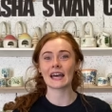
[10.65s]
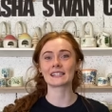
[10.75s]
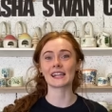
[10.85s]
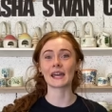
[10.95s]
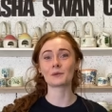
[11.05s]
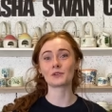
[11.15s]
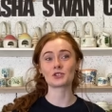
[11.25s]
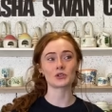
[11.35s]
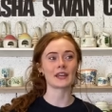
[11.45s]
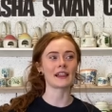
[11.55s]
Today I'm going to
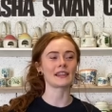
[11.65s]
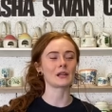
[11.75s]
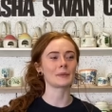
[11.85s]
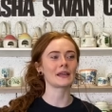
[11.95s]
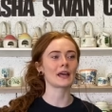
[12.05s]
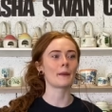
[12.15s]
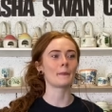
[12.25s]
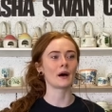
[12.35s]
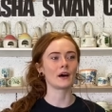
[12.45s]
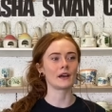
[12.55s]
show you a little bit
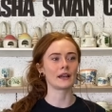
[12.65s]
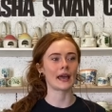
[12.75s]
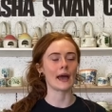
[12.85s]
about